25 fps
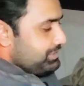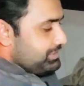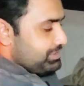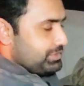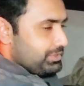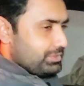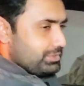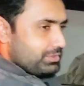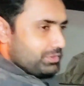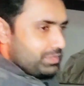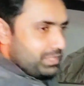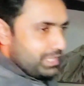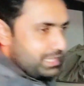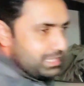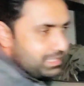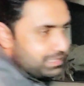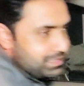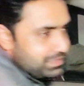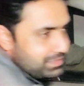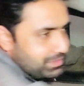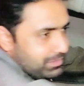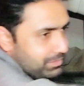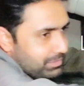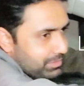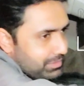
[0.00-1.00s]
So
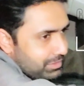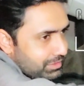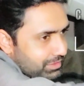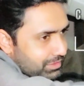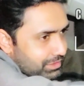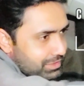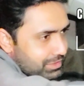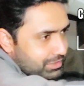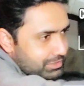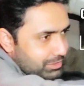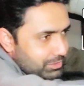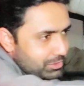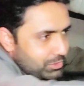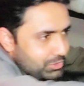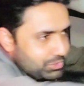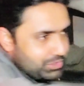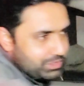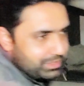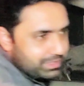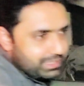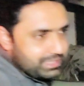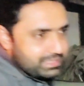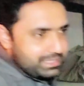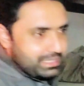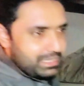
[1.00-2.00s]
that's the
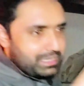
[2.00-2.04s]
solution that